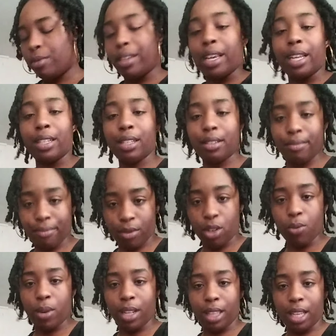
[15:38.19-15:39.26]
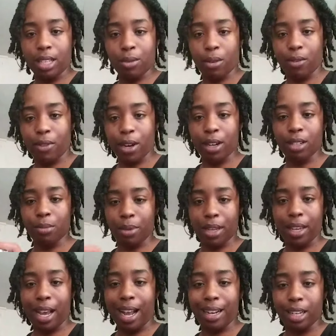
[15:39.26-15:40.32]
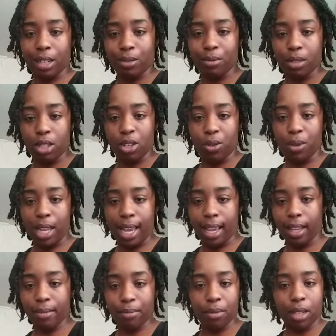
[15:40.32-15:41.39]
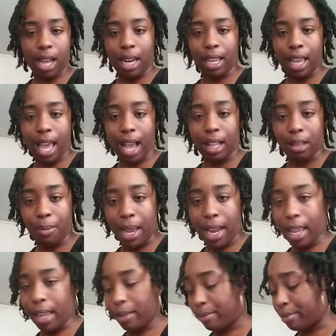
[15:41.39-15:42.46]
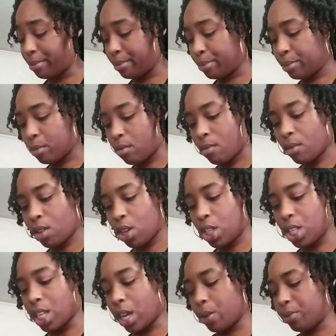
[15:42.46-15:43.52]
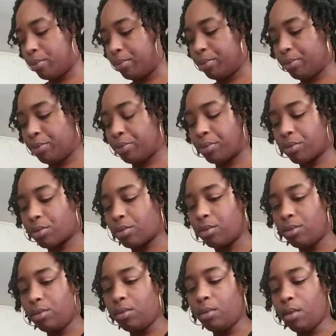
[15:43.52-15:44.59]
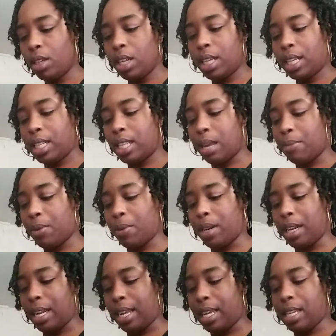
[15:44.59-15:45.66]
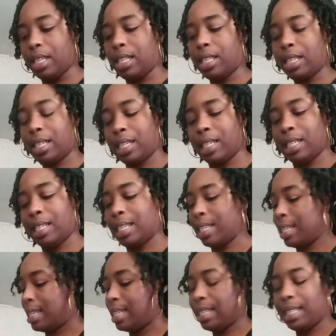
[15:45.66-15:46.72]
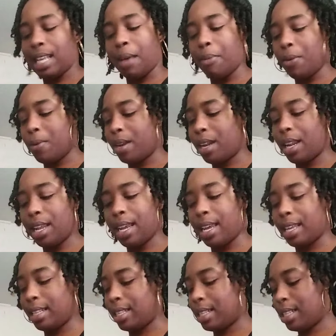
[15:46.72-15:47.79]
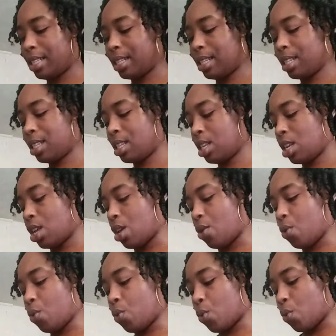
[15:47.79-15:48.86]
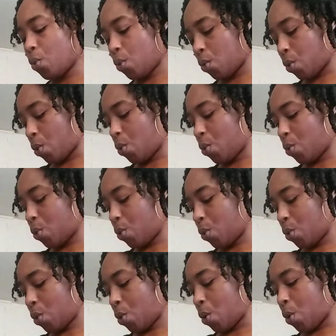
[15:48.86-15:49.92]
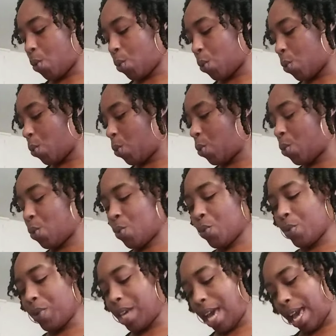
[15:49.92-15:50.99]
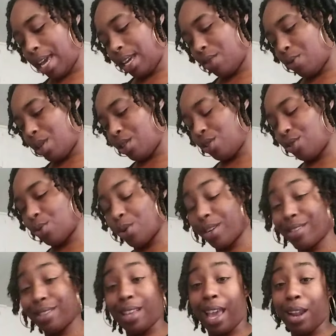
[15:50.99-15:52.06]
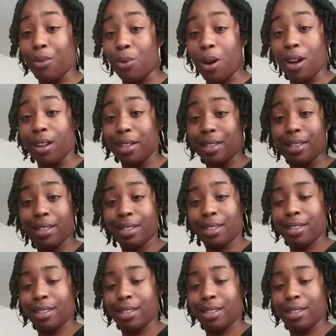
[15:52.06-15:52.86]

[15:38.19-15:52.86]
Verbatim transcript: Yes, you read these in reverse, but I don't. It's a new deck. Got to get acclimated. So, tell me what it is. Tell me what it is. Ooh, ooh, ooh. Okay, Queen of Swords, Eight of Wands.